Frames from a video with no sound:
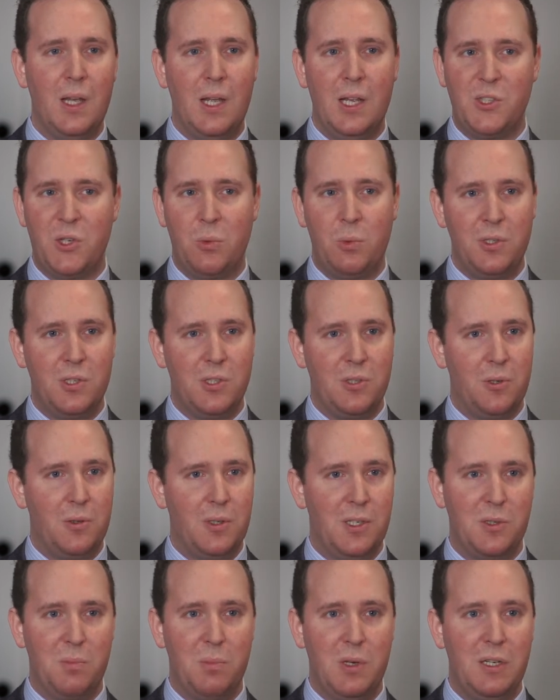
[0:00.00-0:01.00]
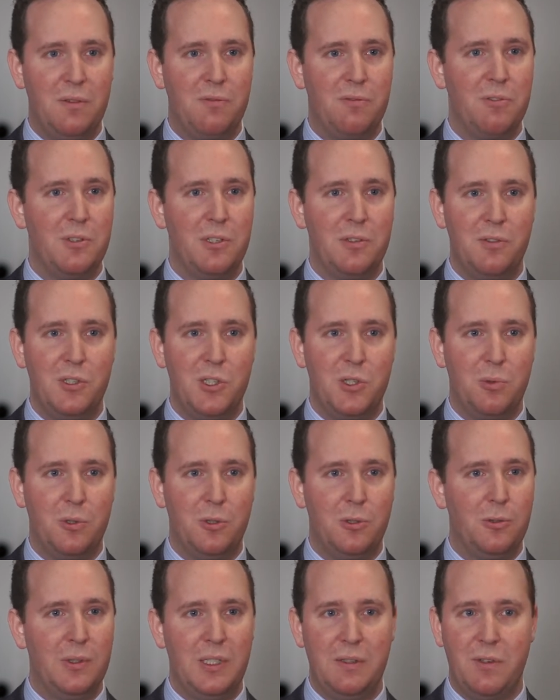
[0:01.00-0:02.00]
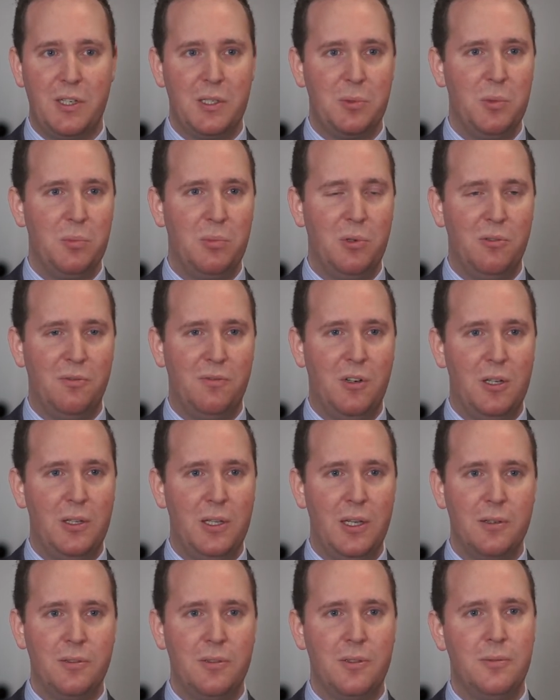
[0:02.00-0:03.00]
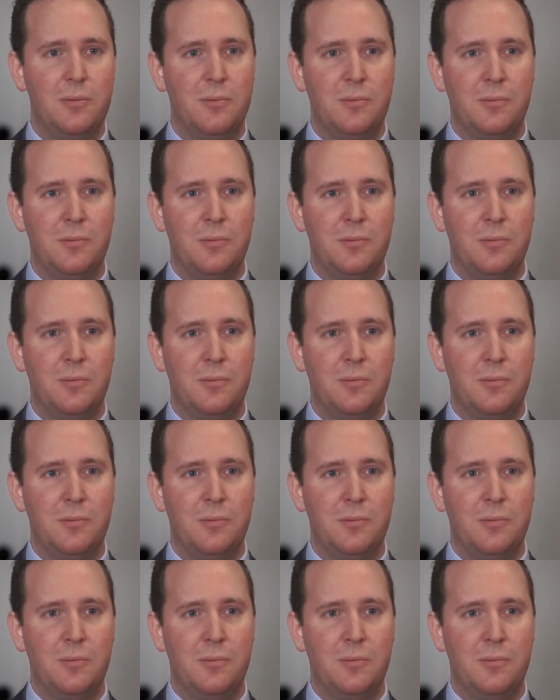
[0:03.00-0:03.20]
And so what does all this mean for individual investment portfolios?